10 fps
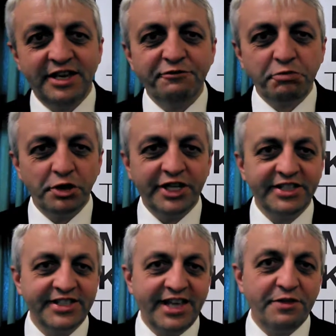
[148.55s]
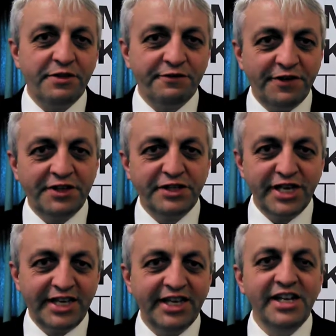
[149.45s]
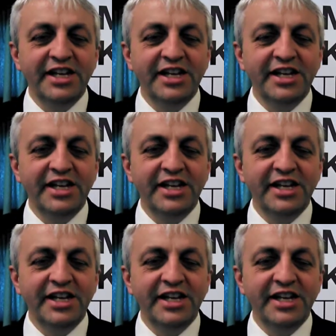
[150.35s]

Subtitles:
of pulling together the funding